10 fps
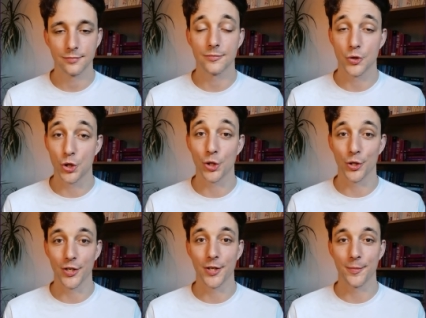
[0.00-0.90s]

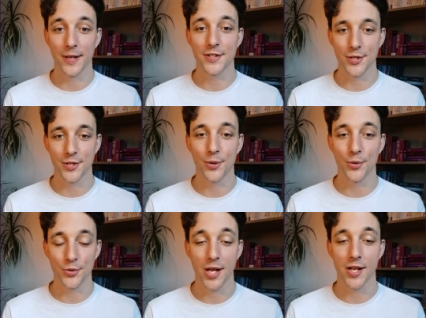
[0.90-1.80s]
Sure, that makes
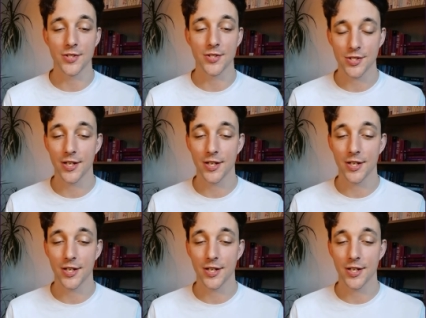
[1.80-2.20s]
total sense.